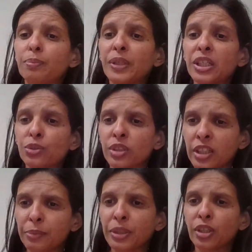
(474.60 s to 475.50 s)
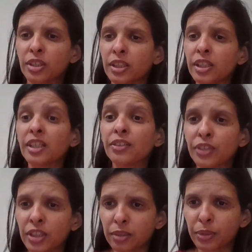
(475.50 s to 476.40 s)
pray to the demigods and they give
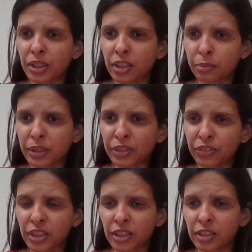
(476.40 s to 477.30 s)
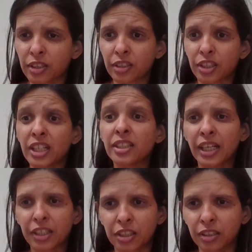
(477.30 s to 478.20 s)
us the material benefits. It's a
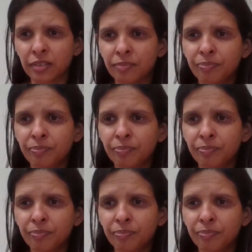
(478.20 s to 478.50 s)
transaction.